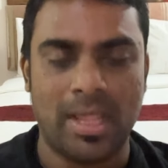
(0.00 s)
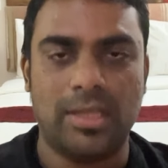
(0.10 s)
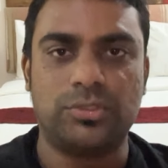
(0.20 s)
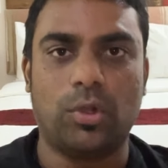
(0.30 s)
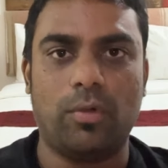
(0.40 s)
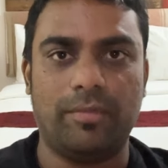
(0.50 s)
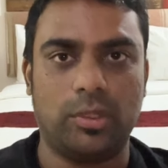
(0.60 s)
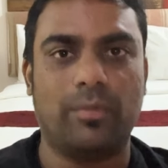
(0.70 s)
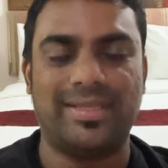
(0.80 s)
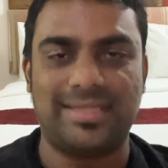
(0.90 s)
So
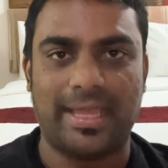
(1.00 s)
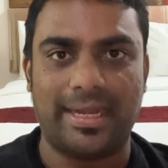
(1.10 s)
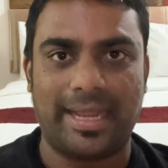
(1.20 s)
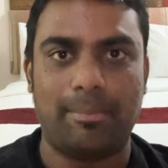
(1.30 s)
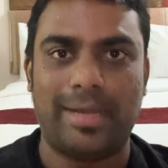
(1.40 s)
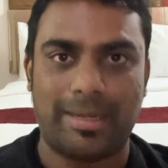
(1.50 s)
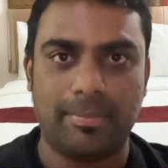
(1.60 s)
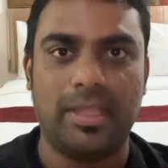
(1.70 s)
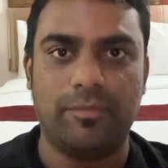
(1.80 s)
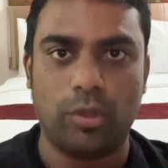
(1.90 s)
without wasting any time, let me
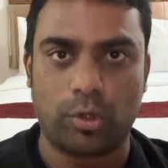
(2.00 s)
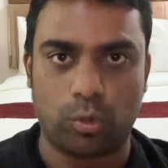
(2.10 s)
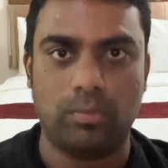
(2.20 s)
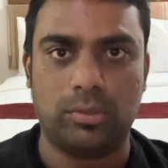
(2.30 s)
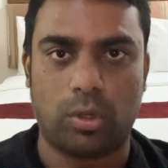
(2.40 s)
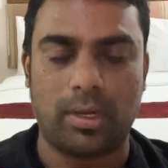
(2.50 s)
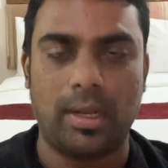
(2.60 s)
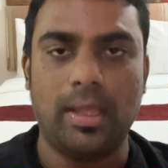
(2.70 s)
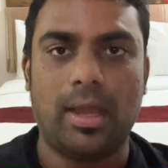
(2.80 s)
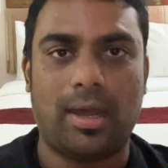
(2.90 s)
give you a room tour.
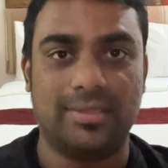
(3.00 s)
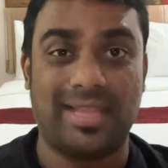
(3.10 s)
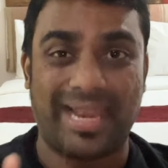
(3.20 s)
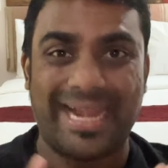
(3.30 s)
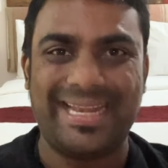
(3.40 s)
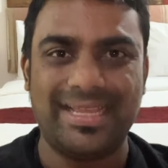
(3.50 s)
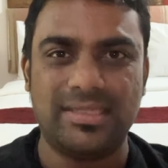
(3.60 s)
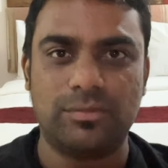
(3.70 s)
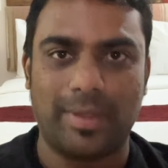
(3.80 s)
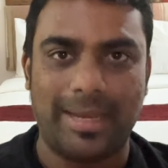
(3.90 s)
The lighting is
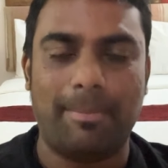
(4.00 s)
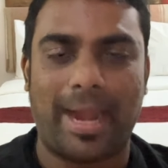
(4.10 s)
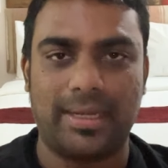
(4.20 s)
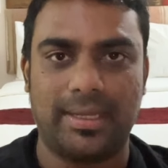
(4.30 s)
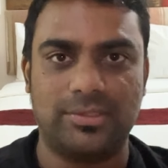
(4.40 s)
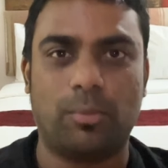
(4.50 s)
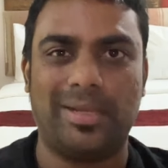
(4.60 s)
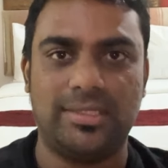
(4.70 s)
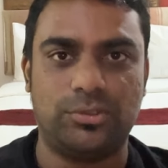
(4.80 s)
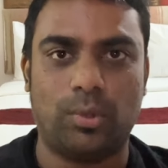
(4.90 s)
very bad, guys, so
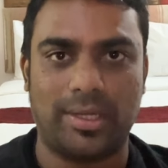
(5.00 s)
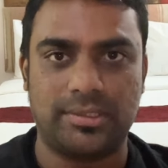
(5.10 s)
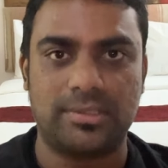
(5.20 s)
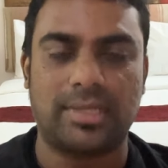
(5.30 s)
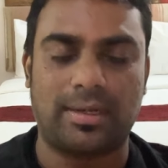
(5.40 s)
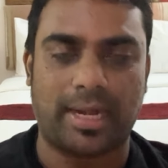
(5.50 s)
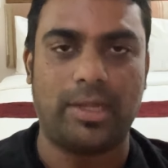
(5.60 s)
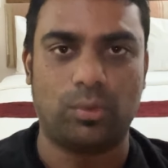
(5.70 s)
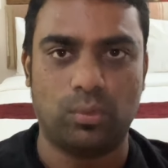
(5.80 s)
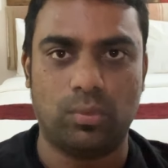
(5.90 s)
please do adjust. I'll try
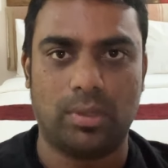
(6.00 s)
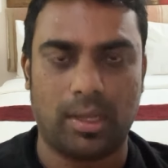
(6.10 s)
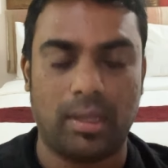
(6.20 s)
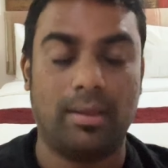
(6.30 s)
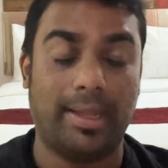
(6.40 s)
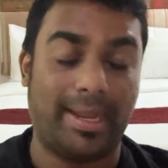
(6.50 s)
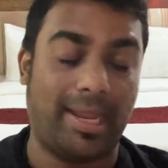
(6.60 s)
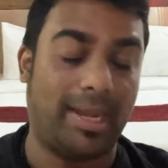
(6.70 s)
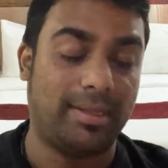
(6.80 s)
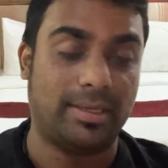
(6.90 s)
to
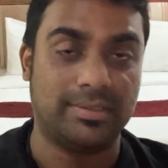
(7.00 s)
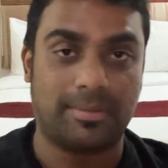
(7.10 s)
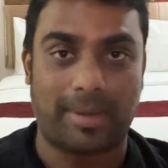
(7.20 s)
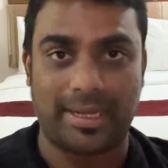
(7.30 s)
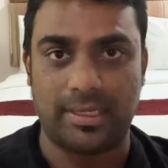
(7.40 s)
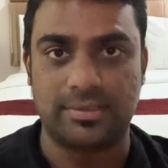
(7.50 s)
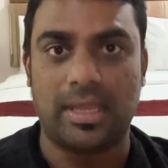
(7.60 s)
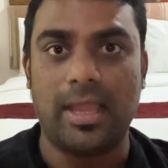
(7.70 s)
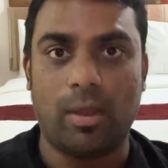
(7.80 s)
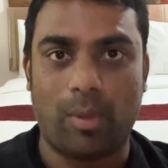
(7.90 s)
increase the brightness
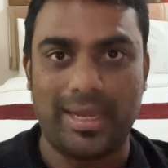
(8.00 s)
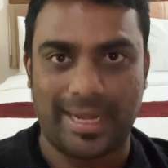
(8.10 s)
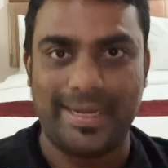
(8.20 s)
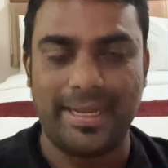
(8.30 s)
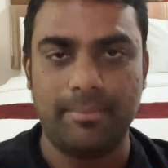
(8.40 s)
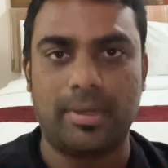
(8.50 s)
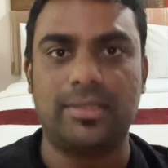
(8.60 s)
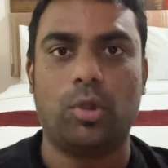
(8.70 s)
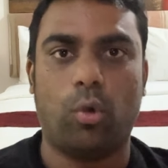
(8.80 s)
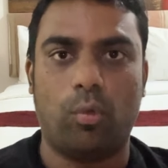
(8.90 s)
while editing, but
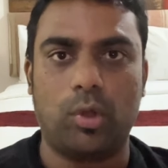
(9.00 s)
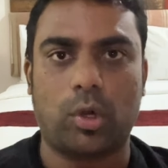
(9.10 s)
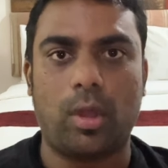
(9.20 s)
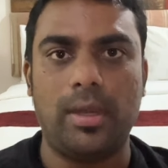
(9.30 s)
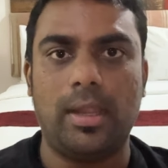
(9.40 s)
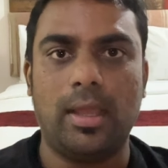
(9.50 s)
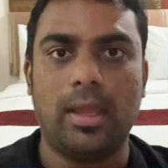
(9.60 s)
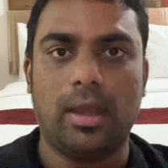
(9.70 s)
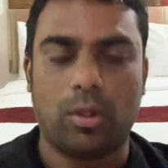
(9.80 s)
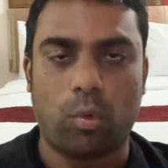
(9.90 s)
the overall
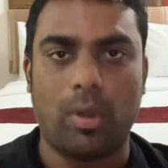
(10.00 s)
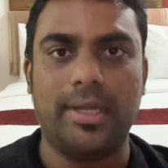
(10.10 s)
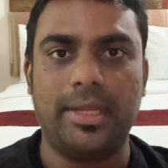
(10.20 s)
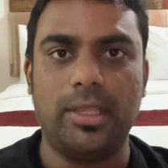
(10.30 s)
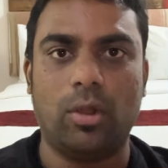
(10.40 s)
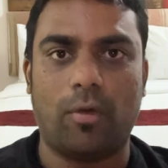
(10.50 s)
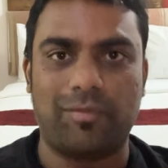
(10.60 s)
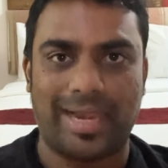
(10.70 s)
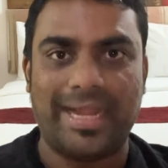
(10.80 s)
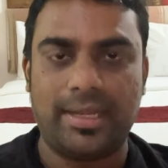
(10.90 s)
quality of
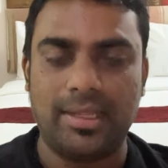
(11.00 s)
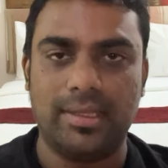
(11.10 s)
lighting